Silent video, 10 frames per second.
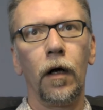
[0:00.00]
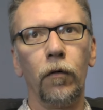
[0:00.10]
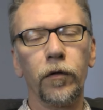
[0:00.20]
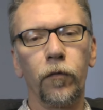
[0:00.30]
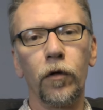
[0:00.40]
I
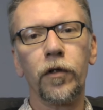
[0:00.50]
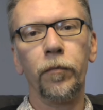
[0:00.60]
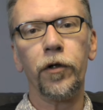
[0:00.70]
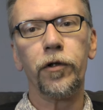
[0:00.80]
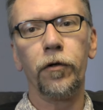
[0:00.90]
was forced
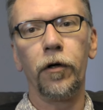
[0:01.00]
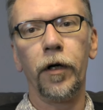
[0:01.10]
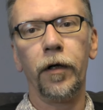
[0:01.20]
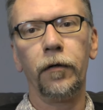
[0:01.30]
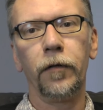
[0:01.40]
to mature
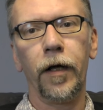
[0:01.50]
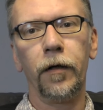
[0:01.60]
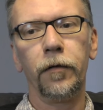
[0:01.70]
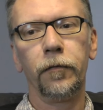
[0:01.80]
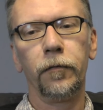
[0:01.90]
and,
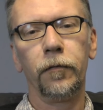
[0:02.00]
and